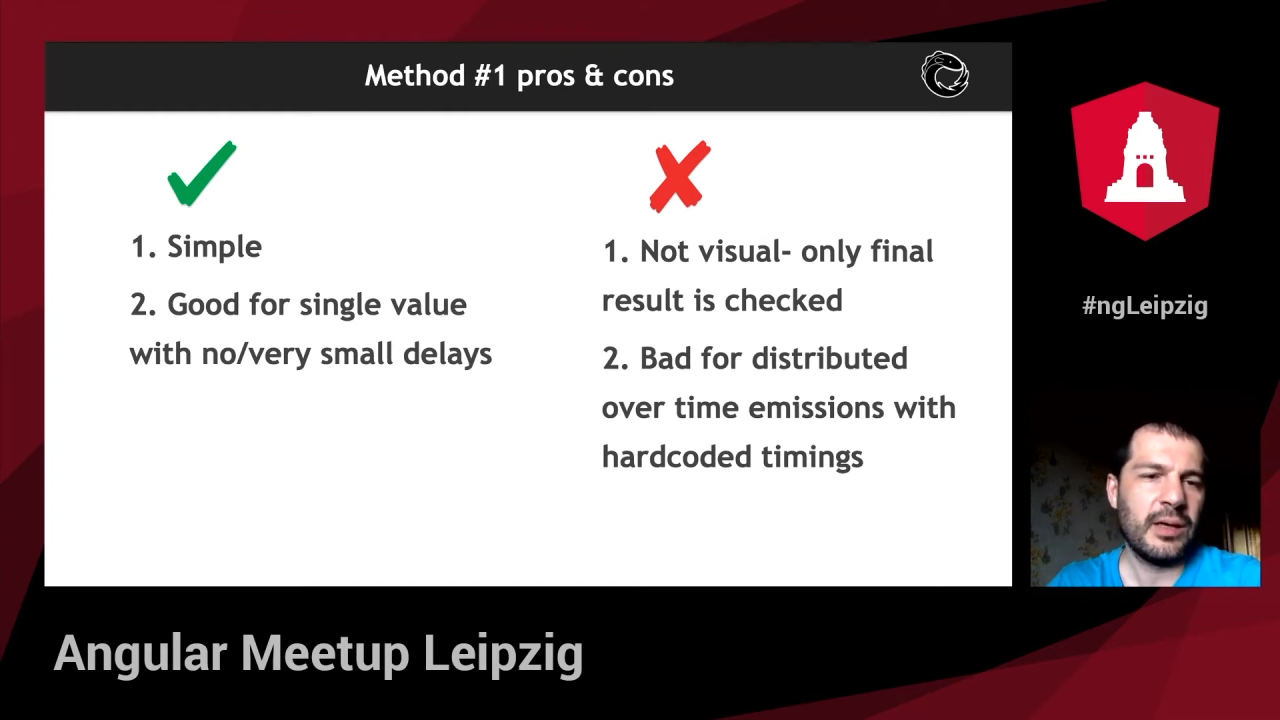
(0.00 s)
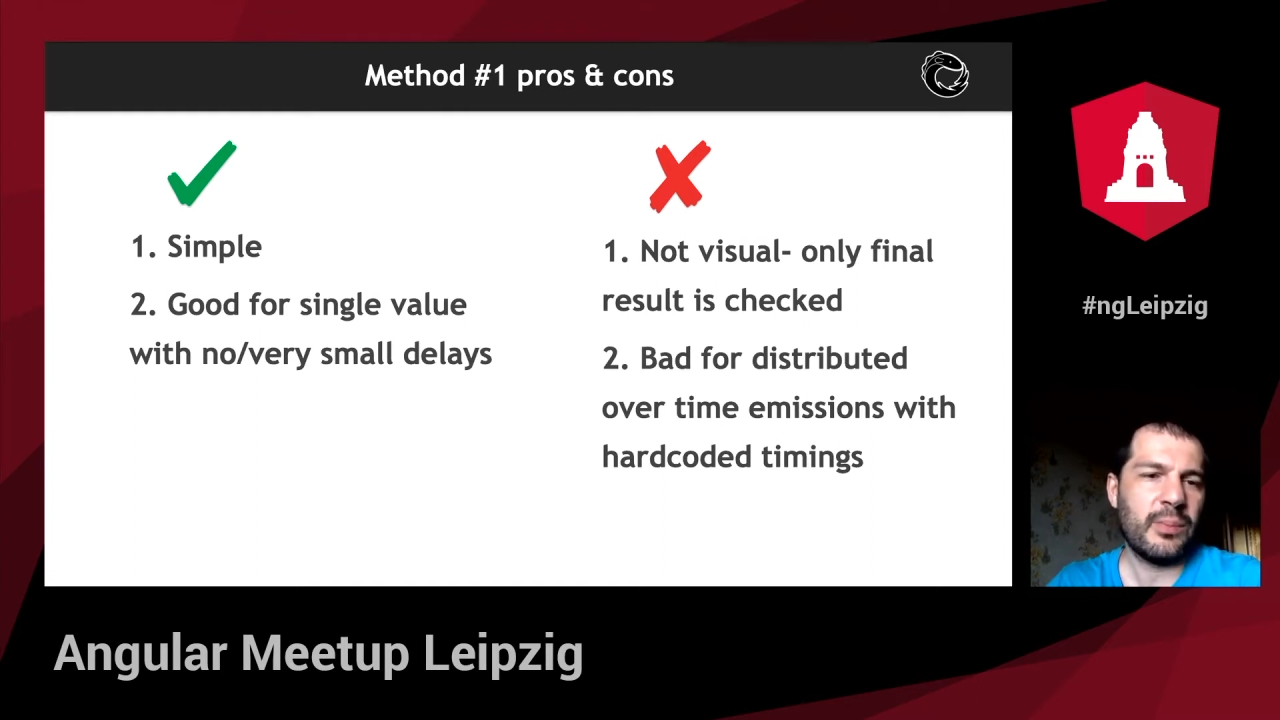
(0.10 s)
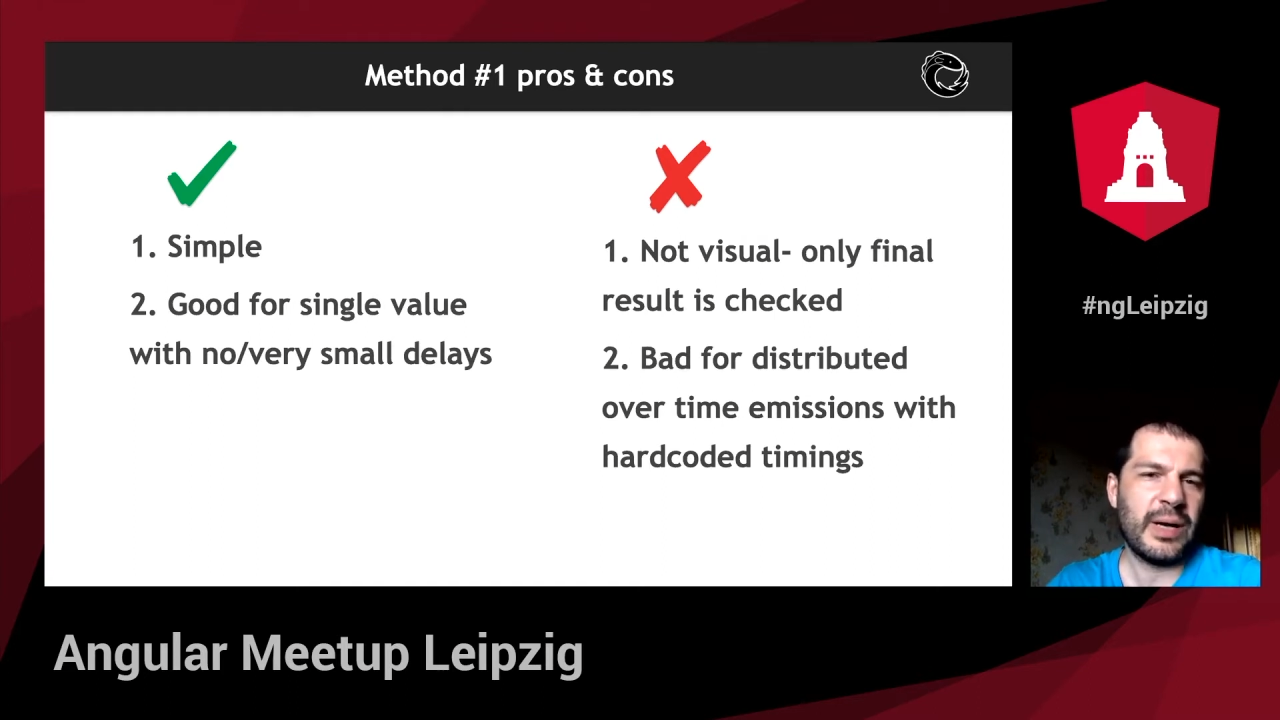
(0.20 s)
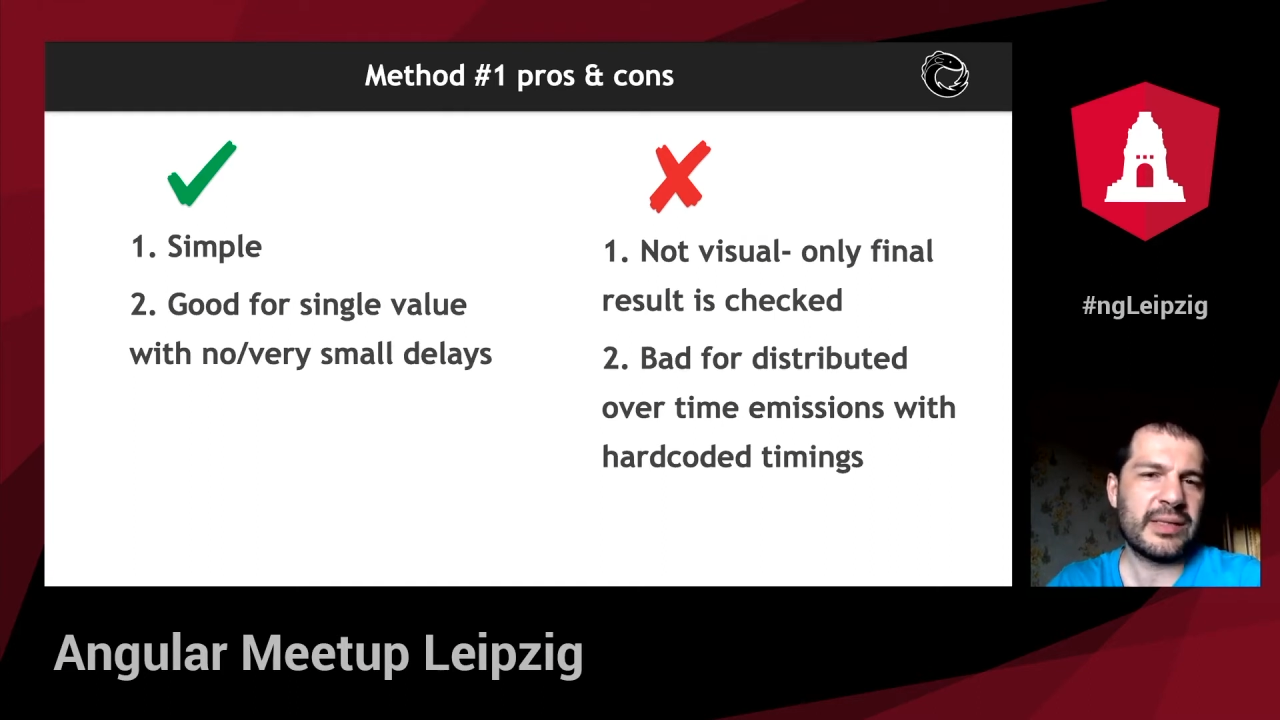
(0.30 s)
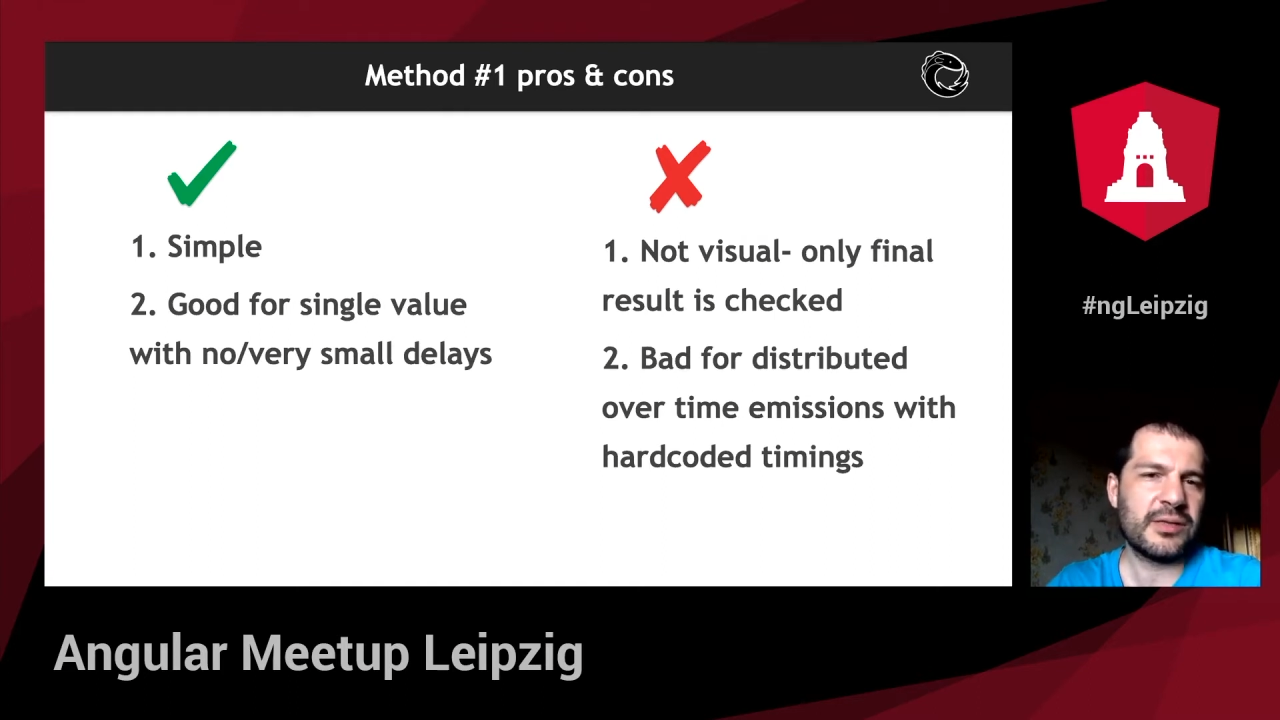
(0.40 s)

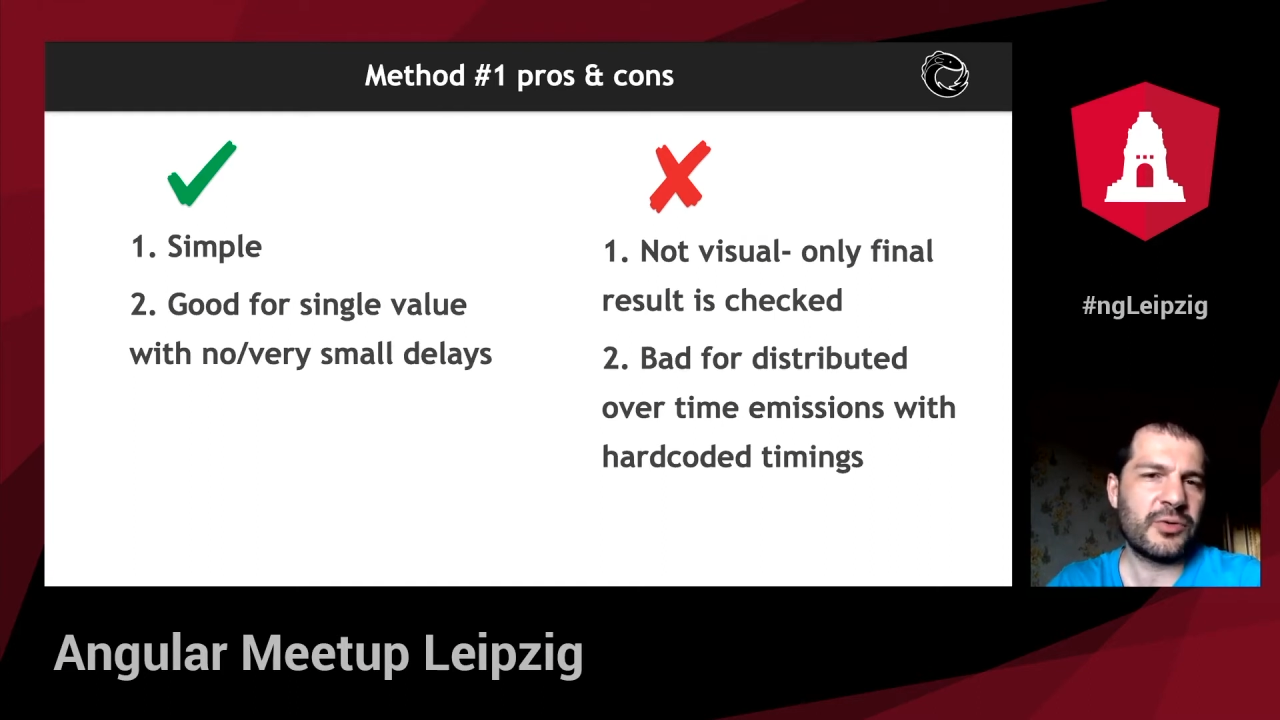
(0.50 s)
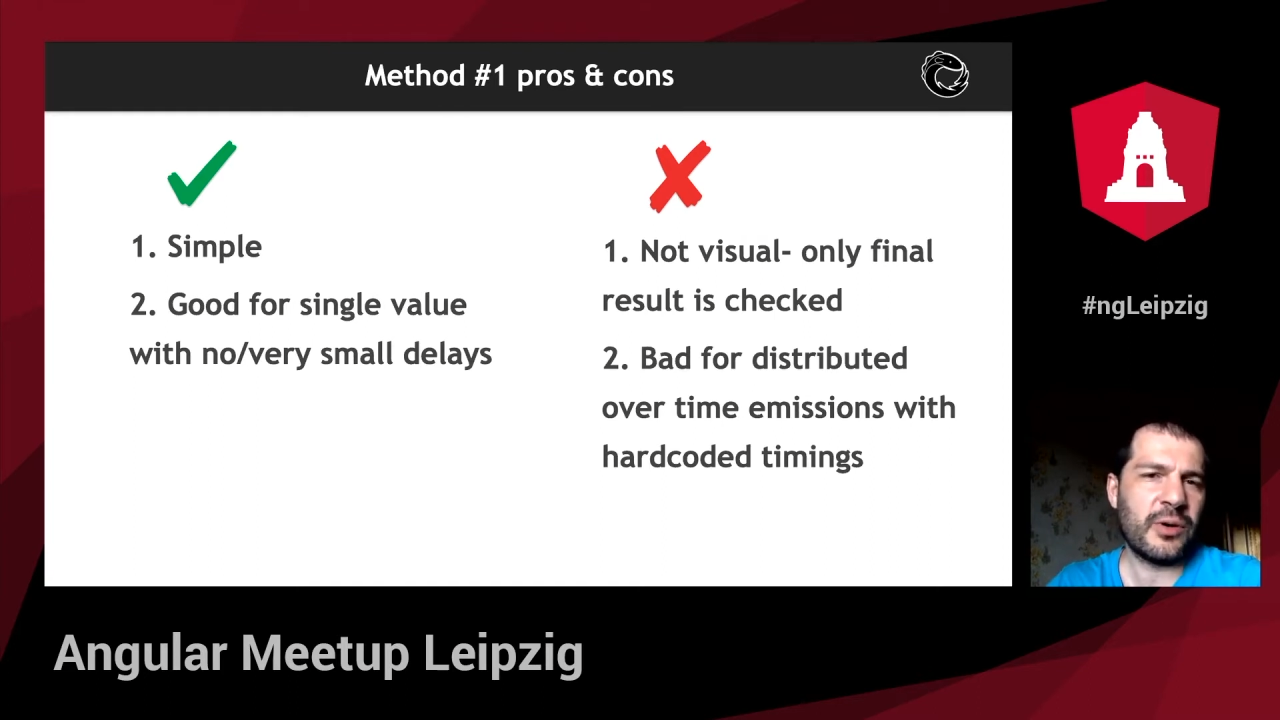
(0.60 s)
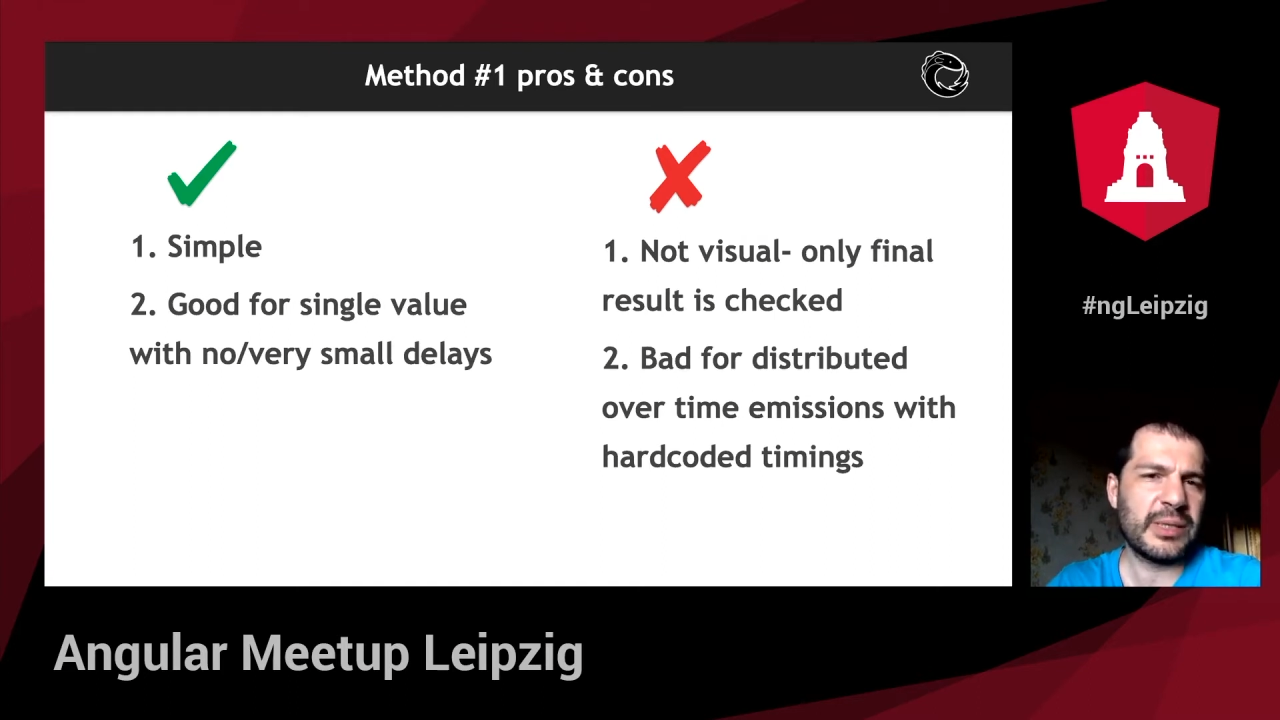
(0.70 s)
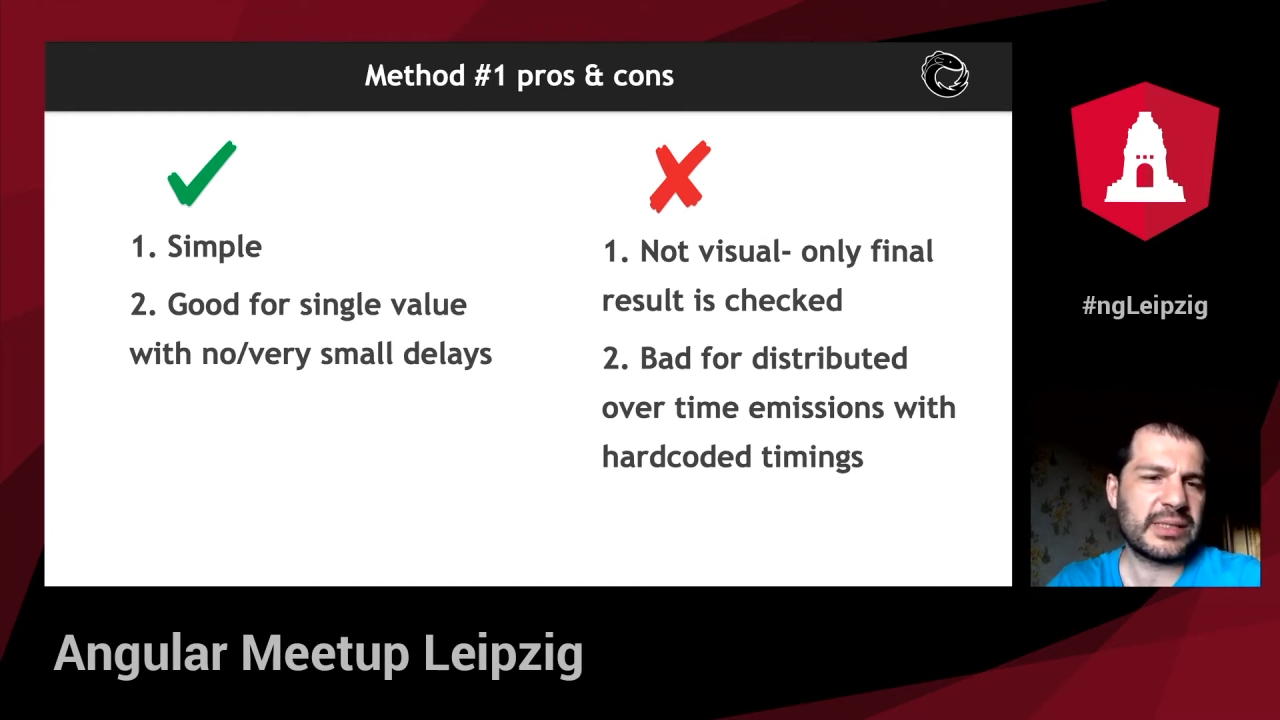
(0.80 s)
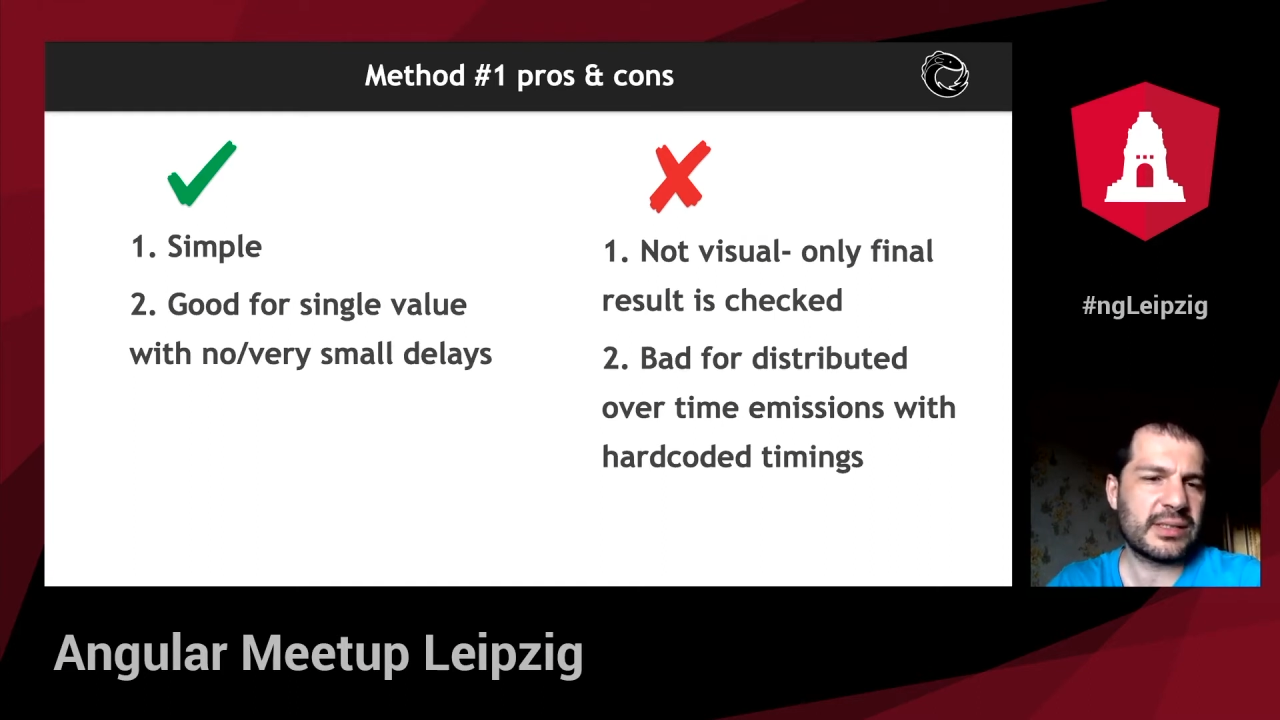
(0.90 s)
But
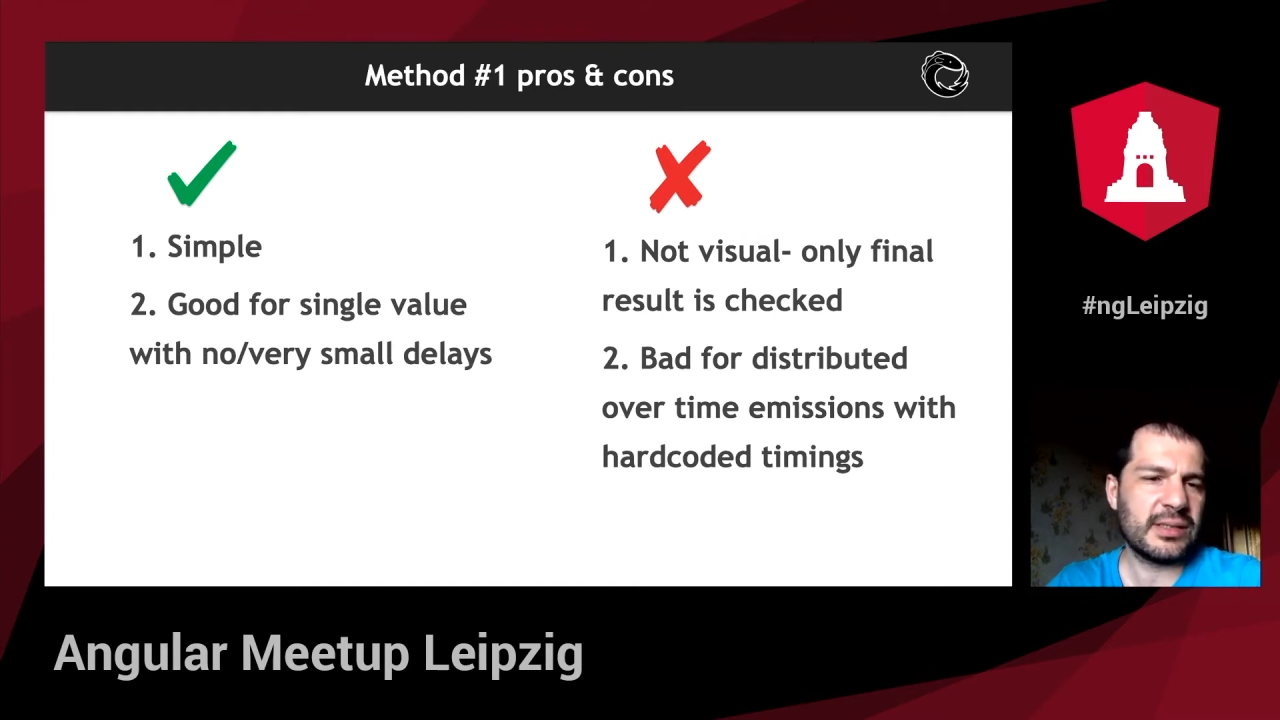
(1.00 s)
drawbacks